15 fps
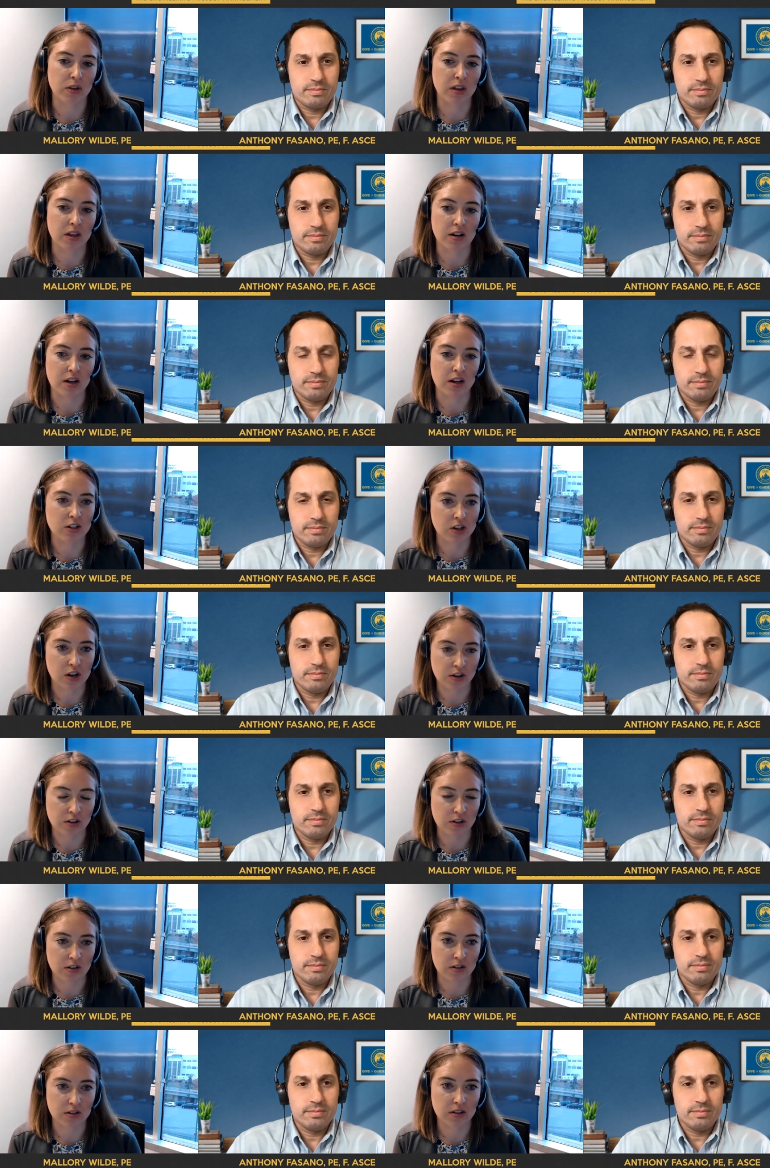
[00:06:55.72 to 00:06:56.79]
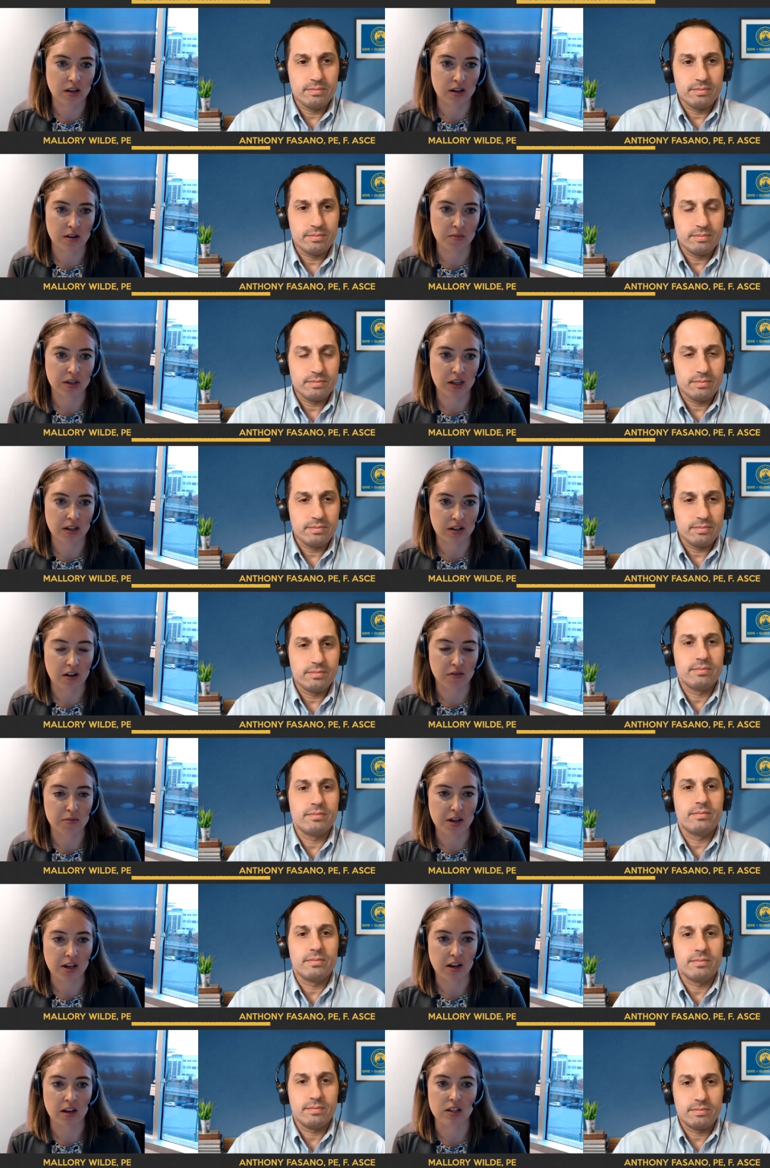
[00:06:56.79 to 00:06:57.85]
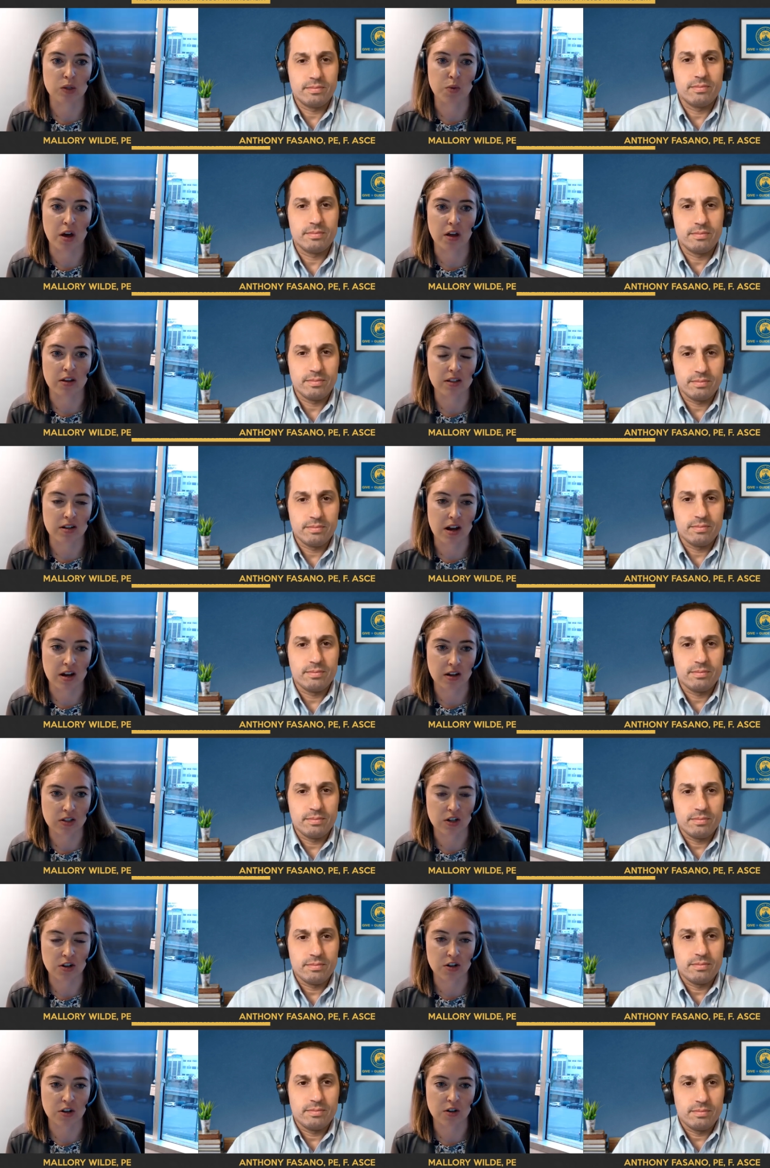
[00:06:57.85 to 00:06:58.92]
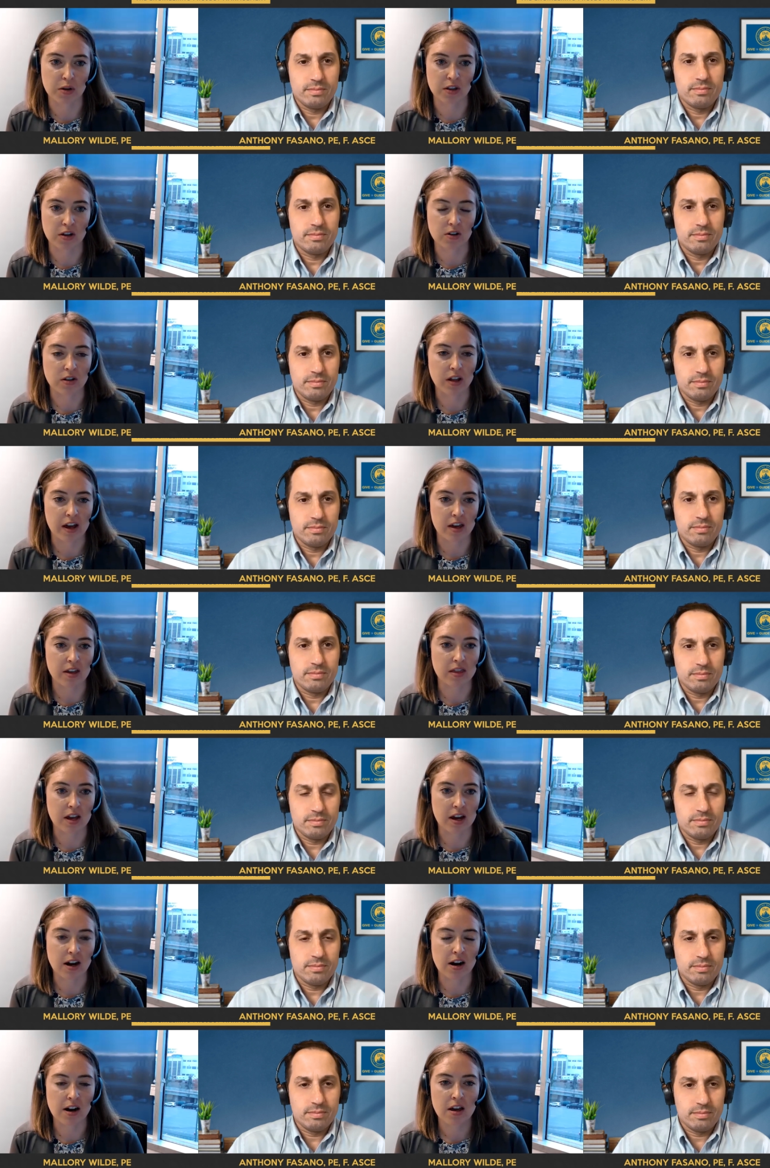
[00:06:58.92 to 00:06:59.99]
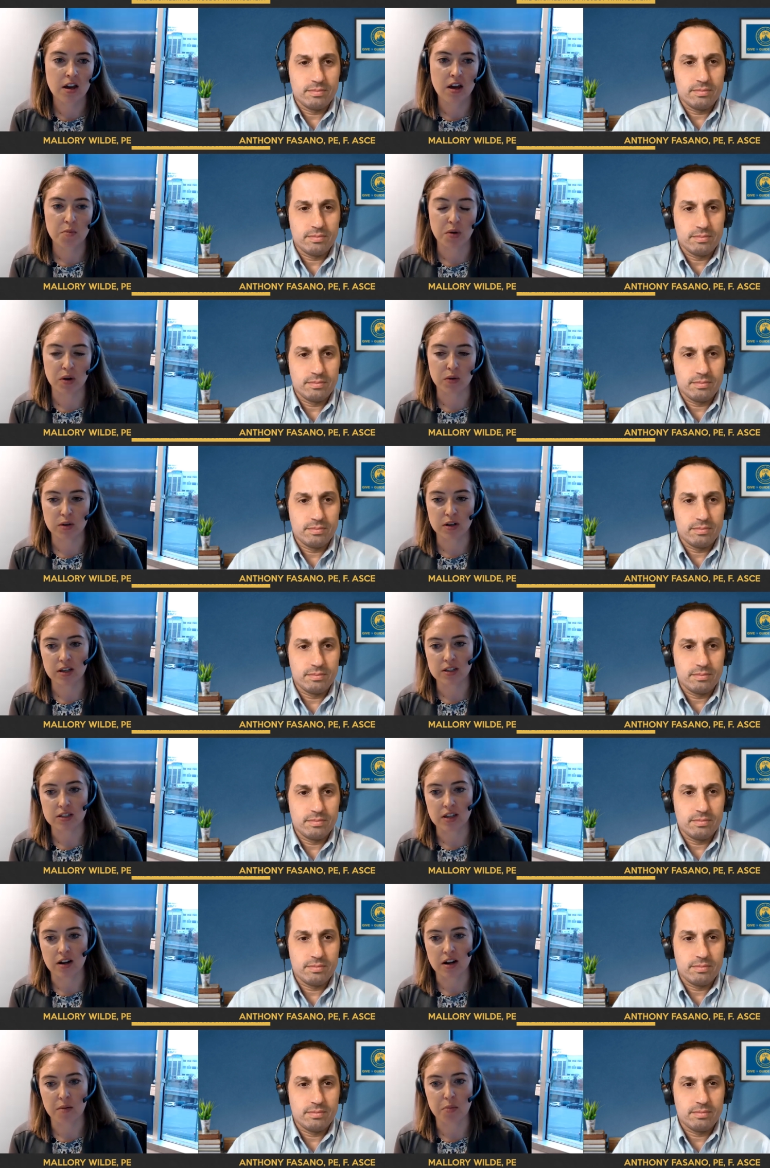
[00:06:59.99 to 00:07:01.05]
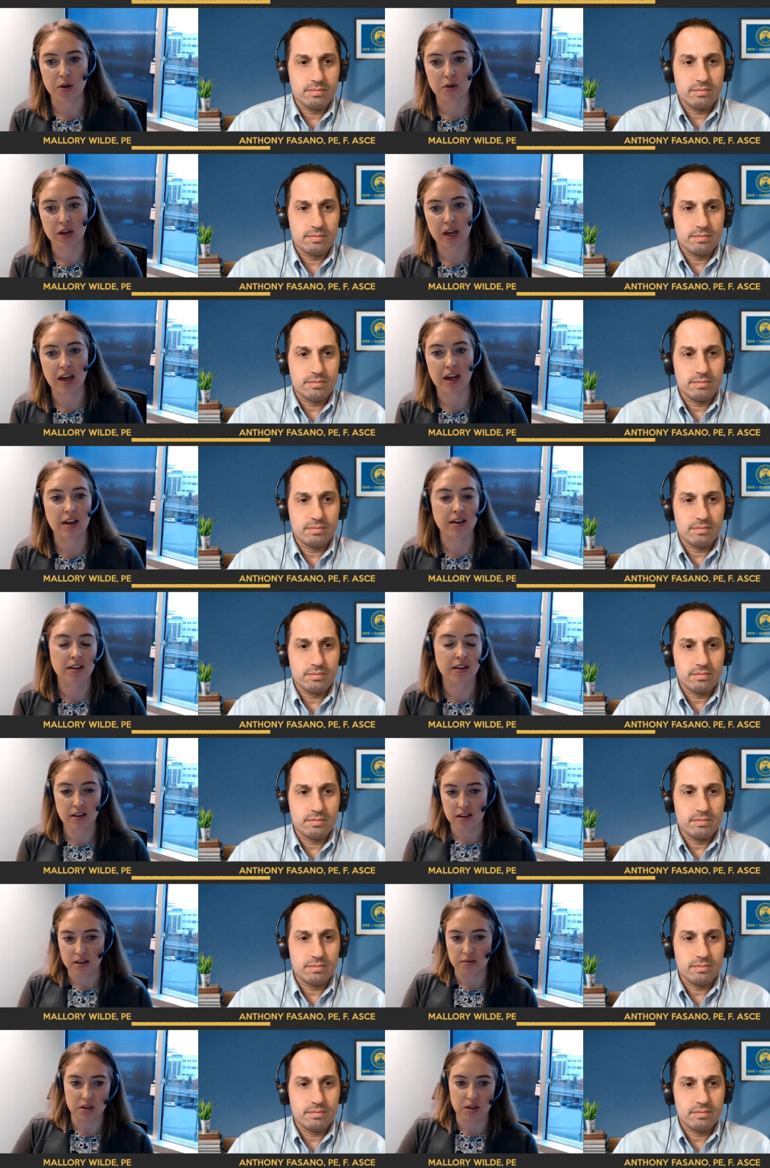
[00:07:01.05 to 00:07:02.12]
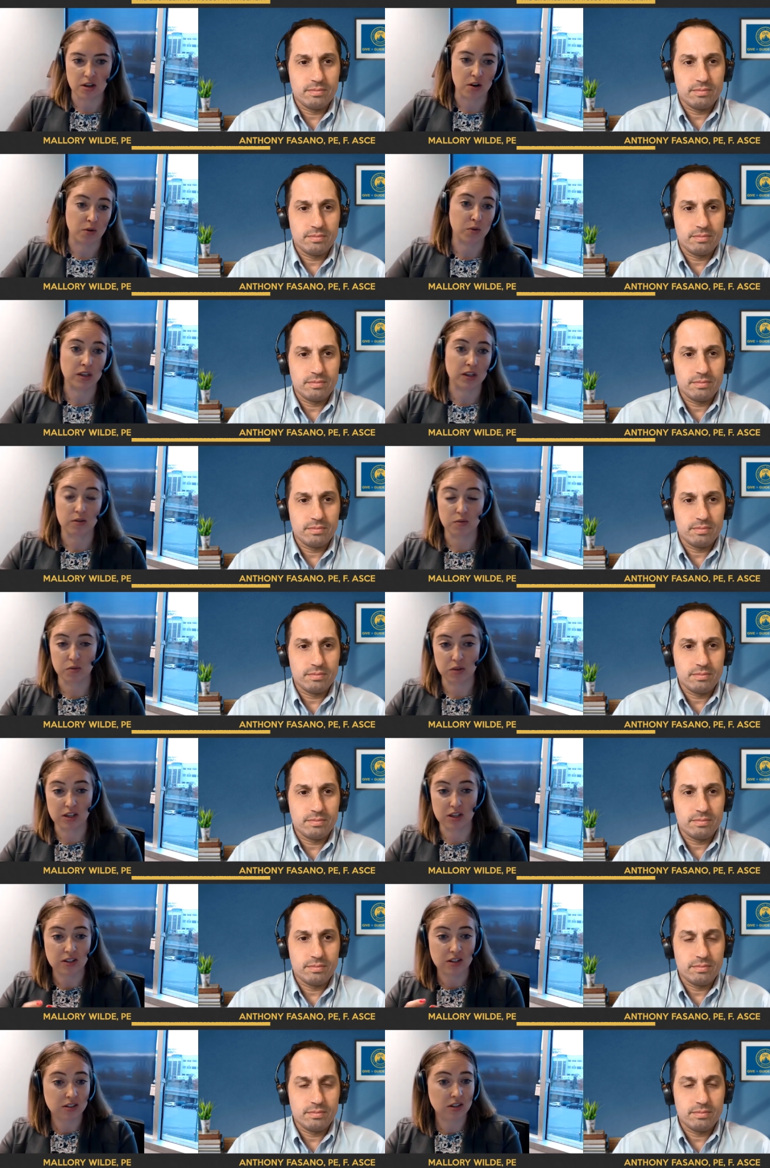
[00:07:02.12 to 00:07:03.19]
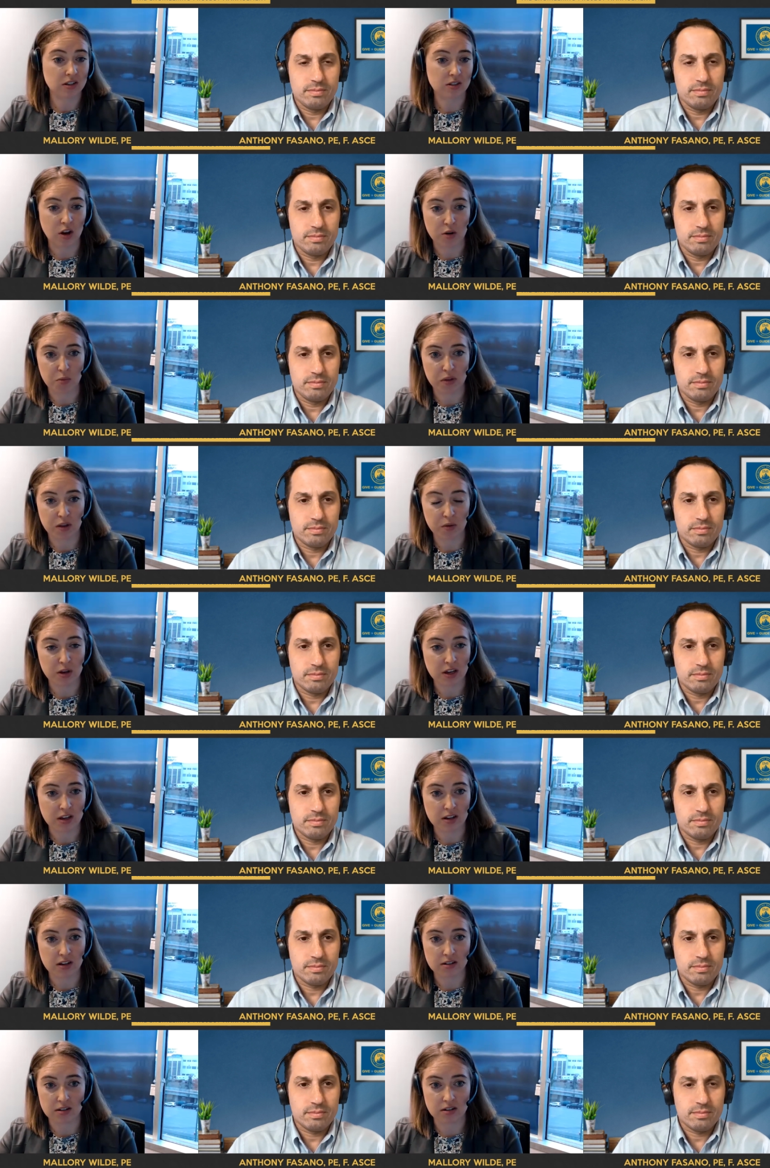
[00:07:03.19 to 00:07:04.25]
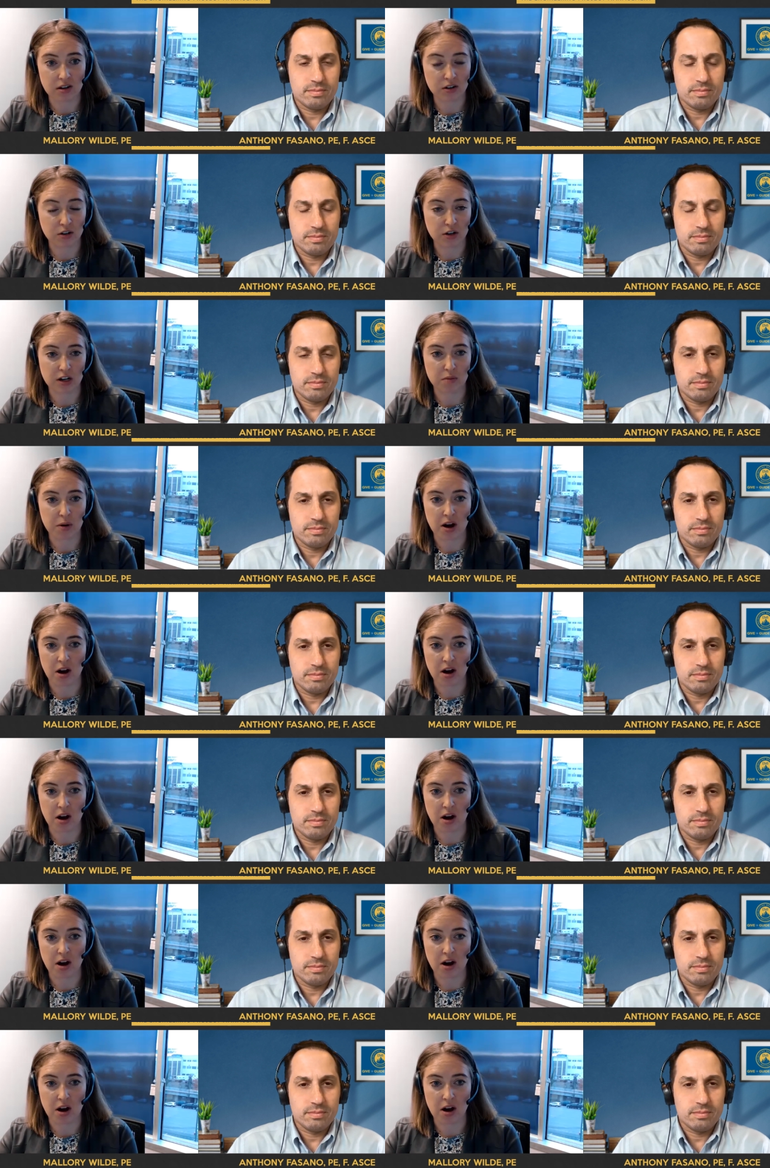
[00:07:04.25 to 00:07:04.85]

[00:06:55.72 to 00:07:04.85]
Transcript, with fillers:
Speaker 1: both an internal um, kickoff meeting as well as an external with your client there, but really set up, okay, you know, this is the scope that we agreed